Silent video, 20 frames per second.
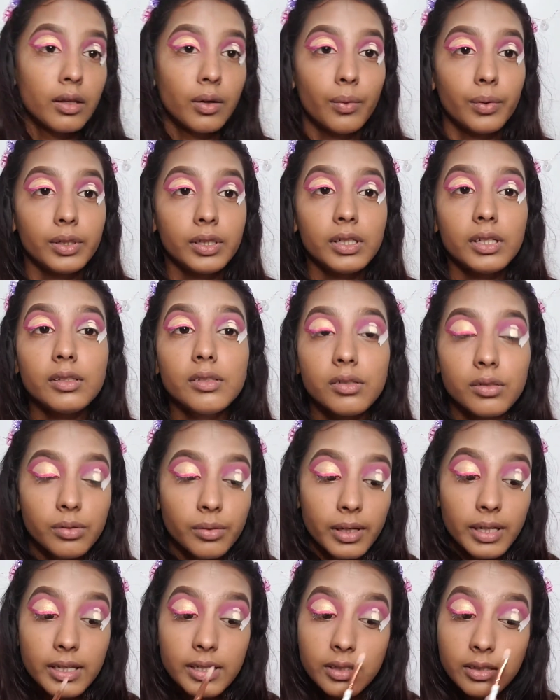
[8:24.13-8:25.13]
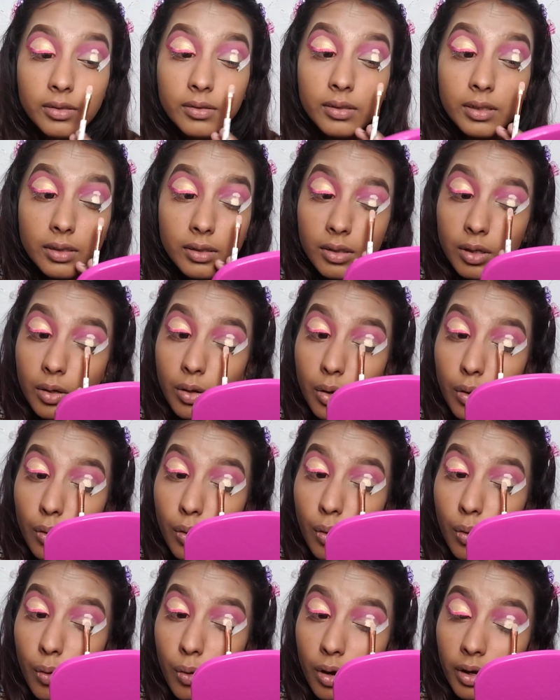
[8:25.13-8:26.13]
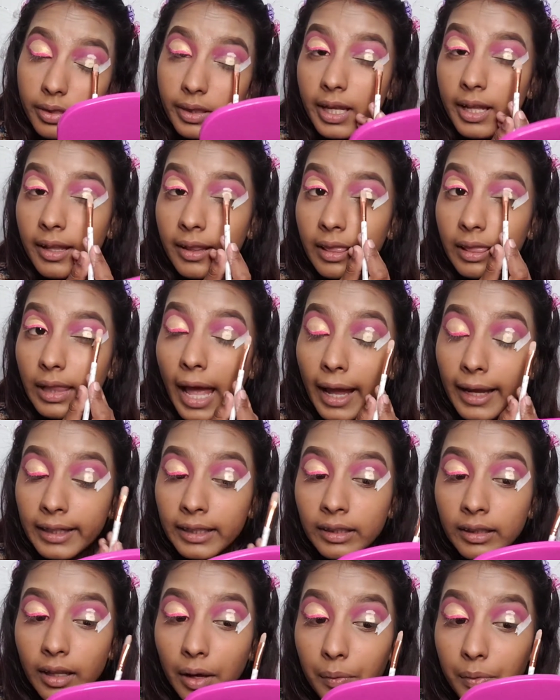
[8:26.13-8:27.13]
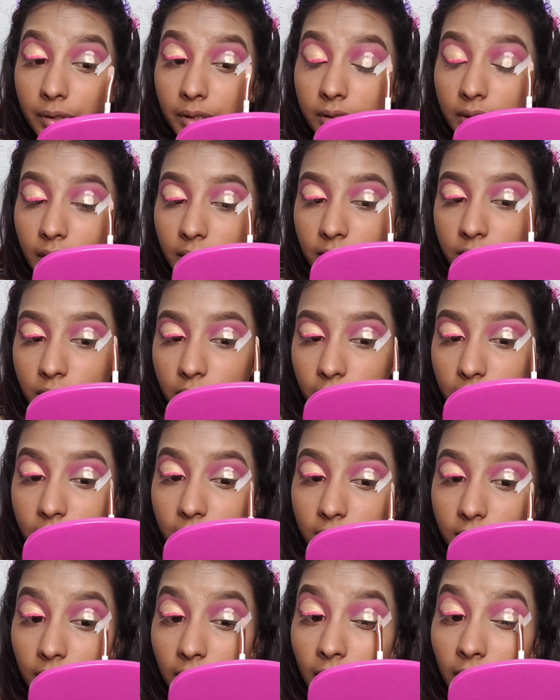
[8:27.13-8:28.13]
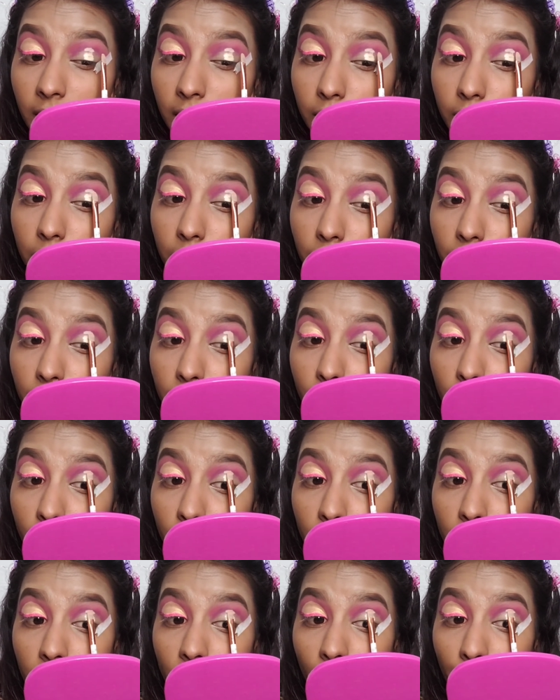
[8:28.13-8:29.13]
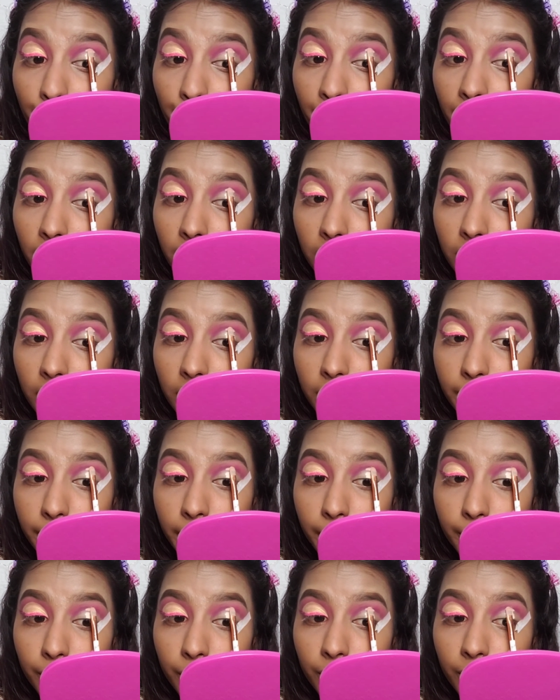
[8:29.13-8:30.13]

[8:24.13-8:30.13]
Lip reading: you need to go, that line that's just there, go up a little bit.